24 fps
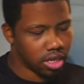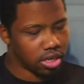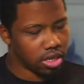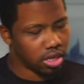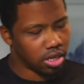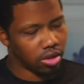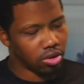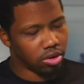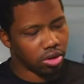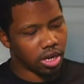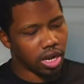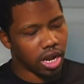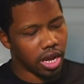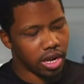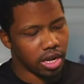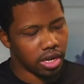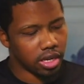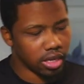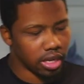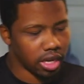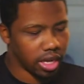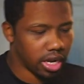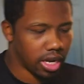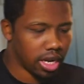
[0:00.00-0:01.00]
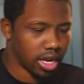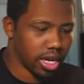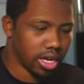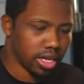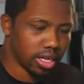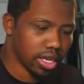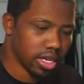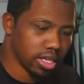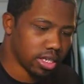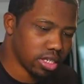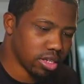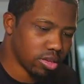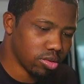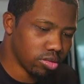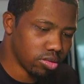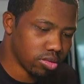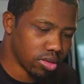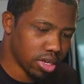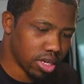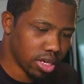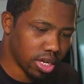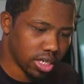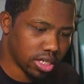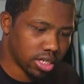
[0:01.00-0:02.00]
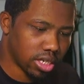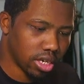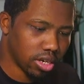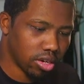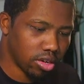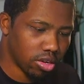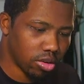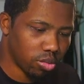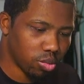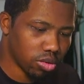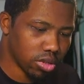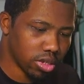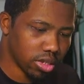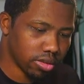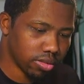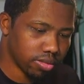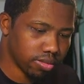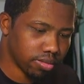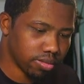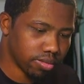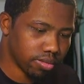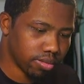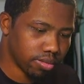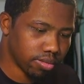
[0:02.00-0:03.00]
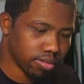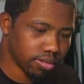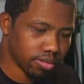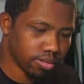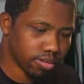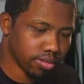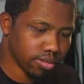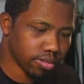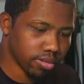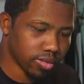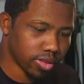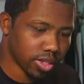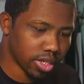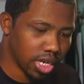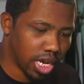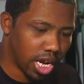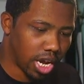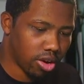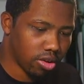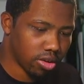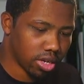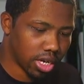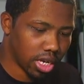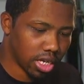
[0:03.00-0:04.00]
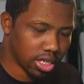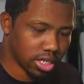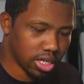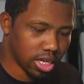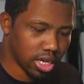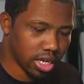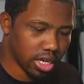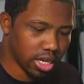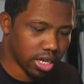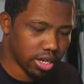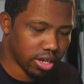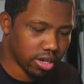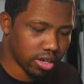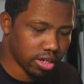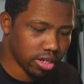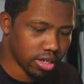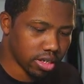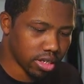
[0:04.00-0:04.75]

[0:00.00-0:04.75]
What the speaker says: You can kind of look at it like that. So let's get on with our next layer.